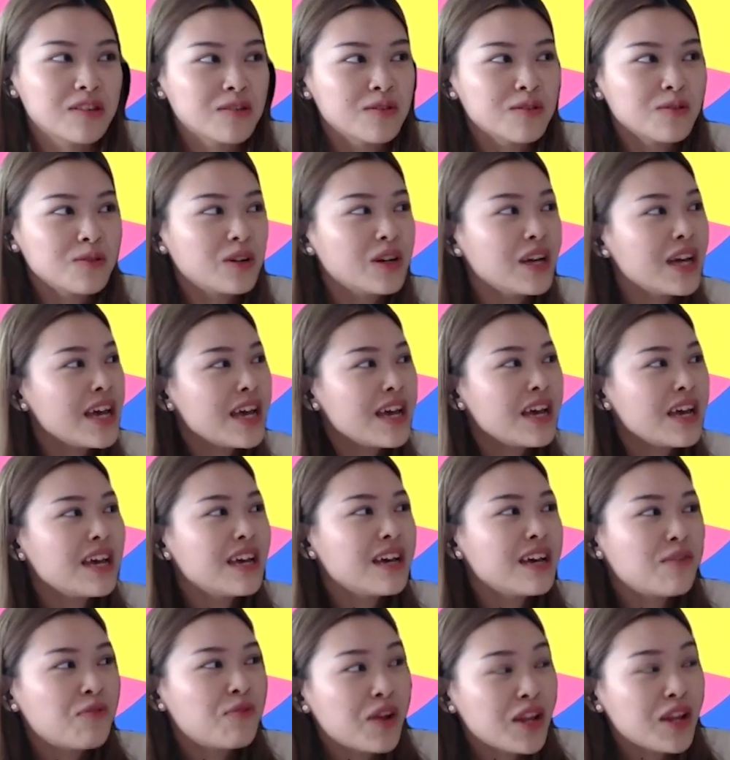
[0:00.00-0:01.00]
So
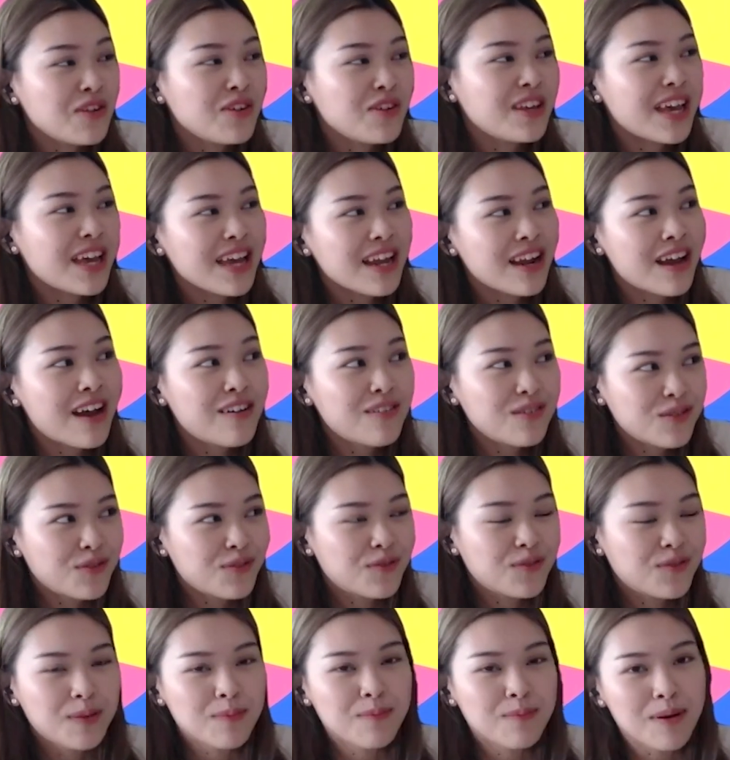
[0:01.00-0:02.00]
when you get out
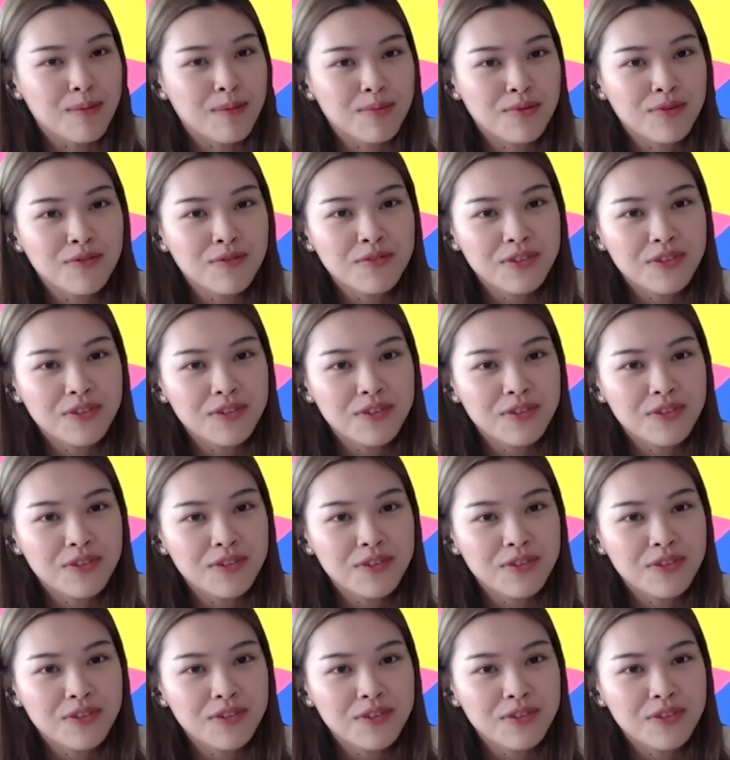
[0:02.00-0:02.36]
of the bubble,